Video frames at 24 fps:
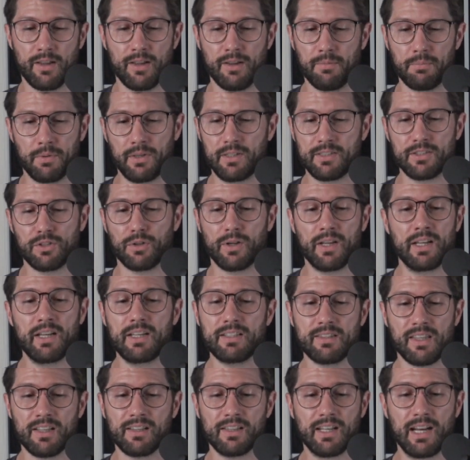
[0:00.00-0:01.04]
But is there
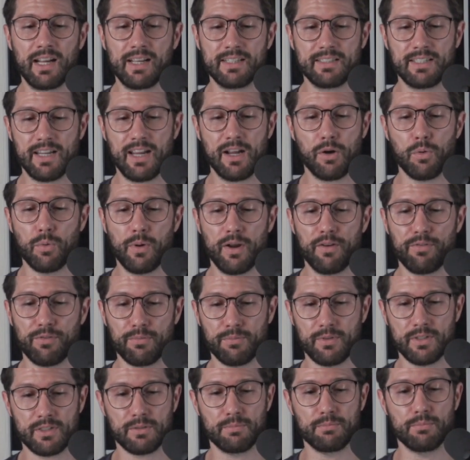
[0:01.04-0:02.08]
anything that I could take away from
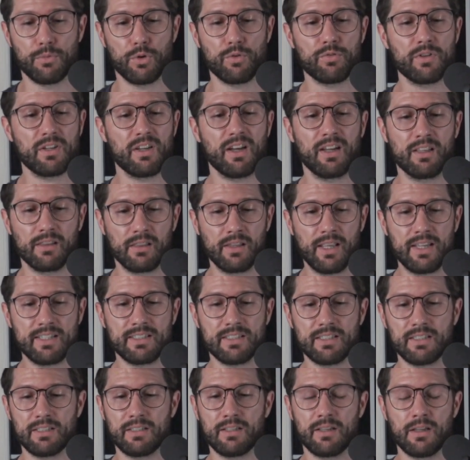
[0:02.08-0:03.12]
this movie? A
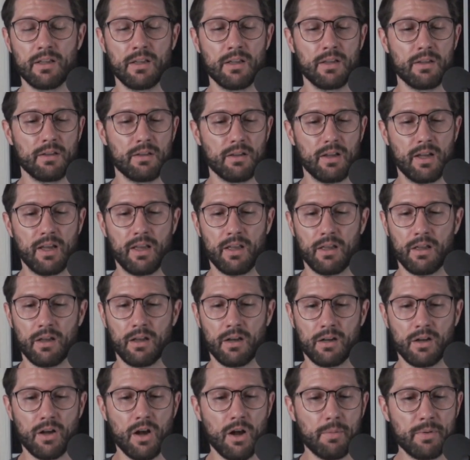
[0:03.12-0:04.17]
lesson, a
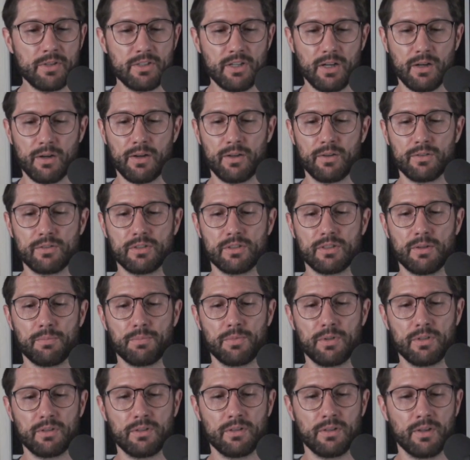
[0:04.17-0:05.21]
commentary on
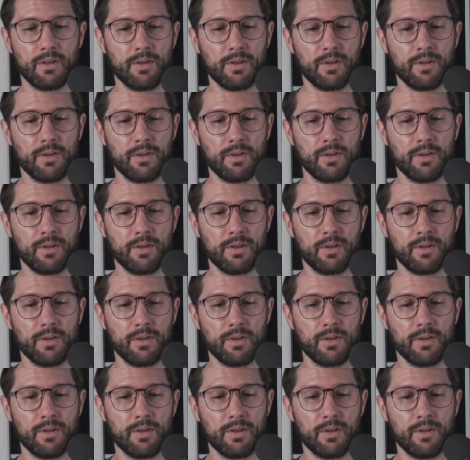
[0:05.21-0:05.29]
something?